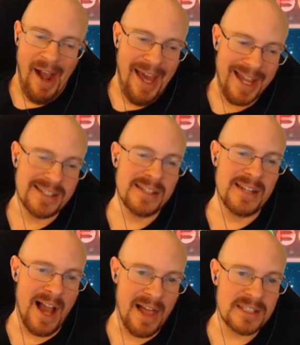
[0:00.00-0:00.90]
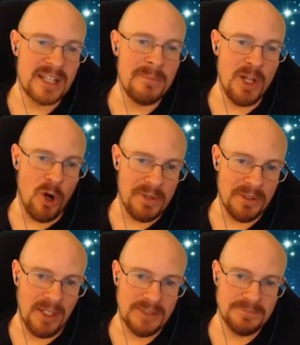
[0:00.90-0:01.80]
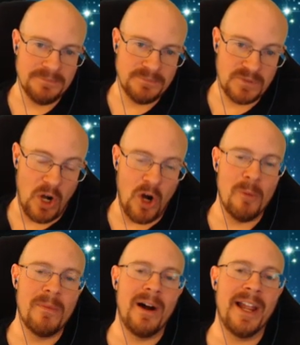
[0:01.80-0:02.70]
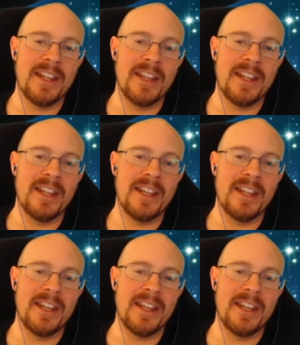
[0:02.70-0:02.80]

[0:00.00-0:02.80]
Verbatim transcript: This is uh, this could be OP run. Oh my